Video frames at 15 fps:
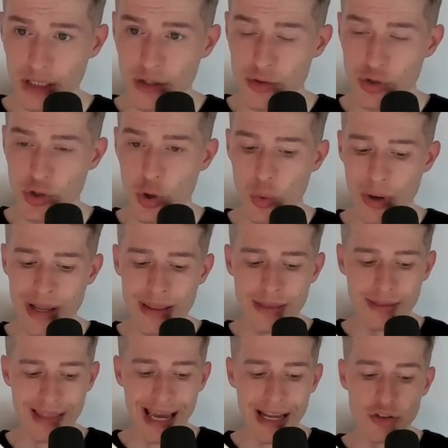So,
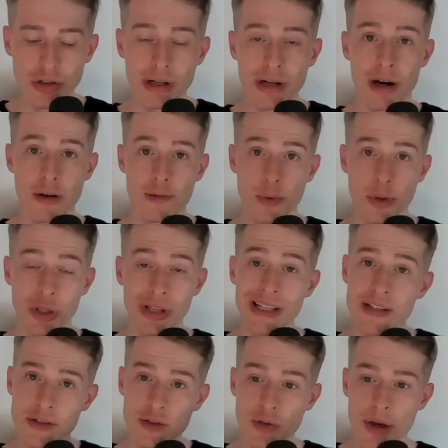in day to day life, when you
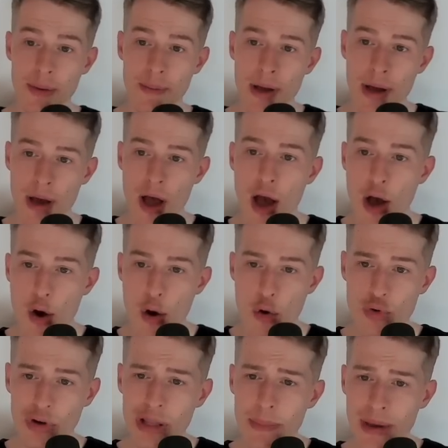listen to them,
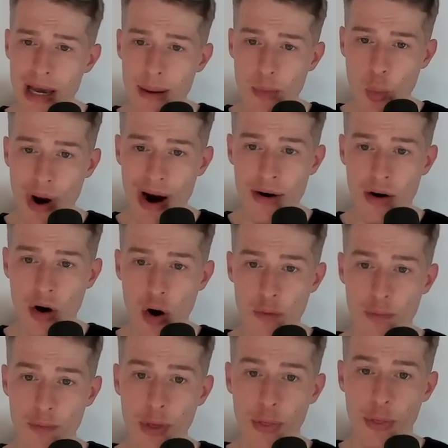really become aware
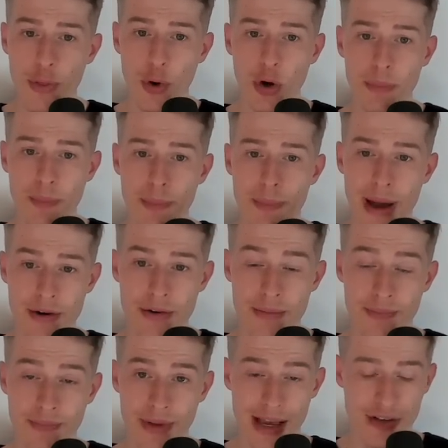of the thought
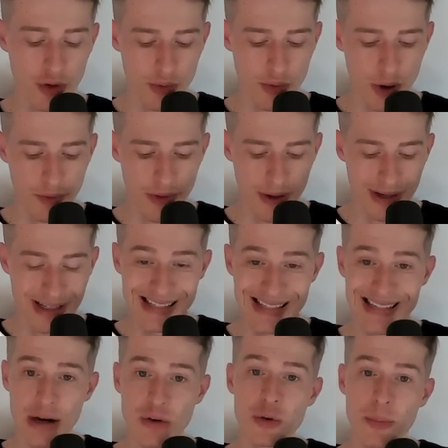pattern, uh, sorry, of the
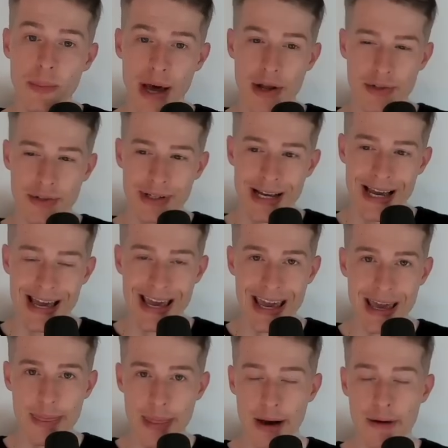sound pattern
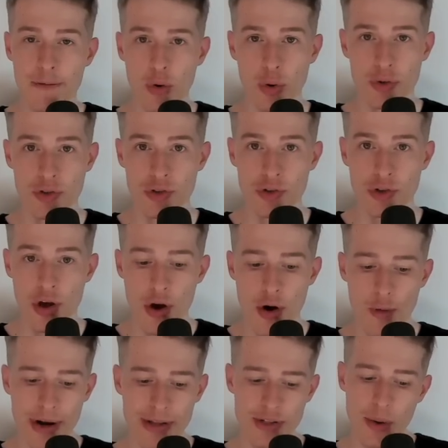in their voice,
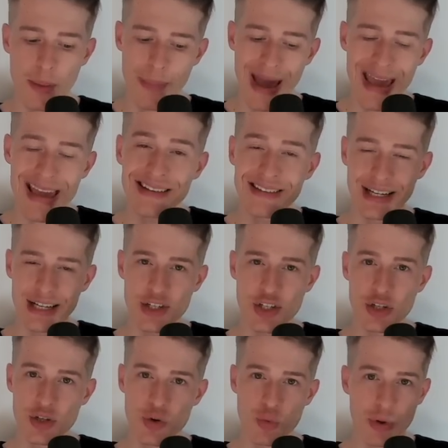right? So, pay
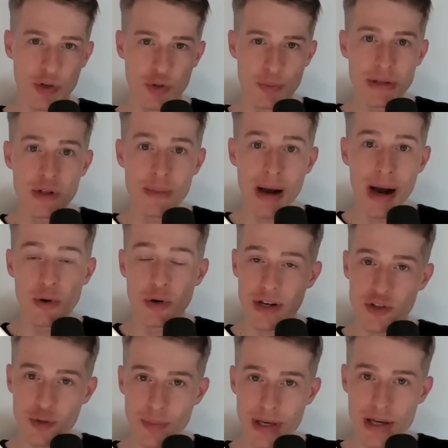attention to when you speak to them, how do they
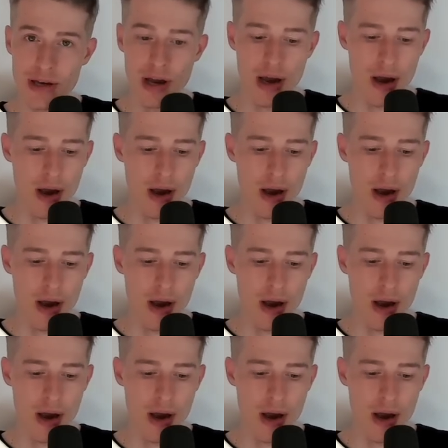speak?